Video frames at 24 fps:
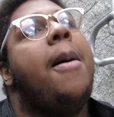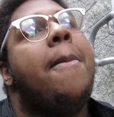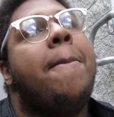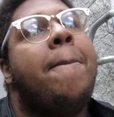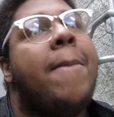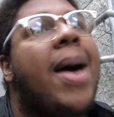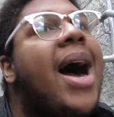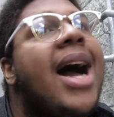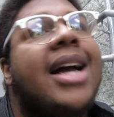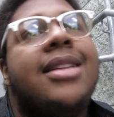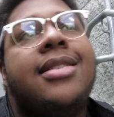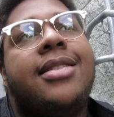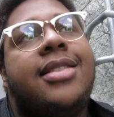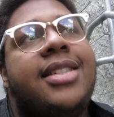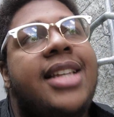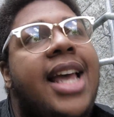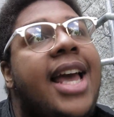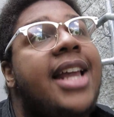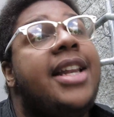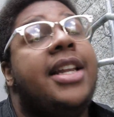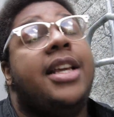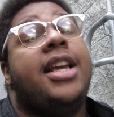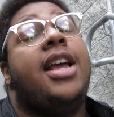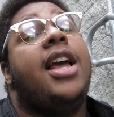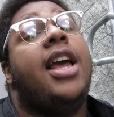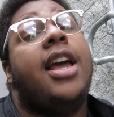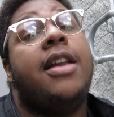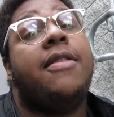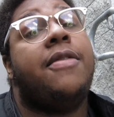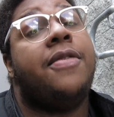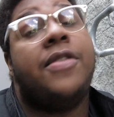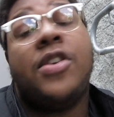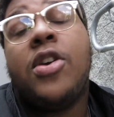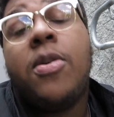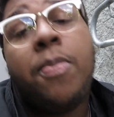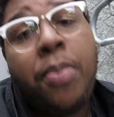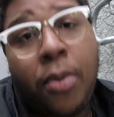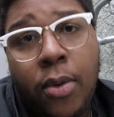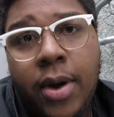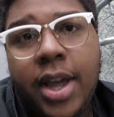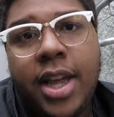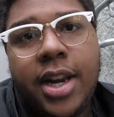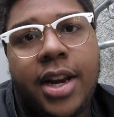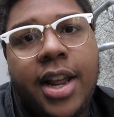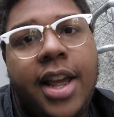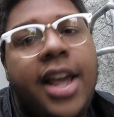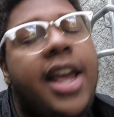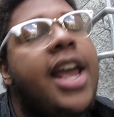mindset, and
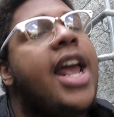viewpoint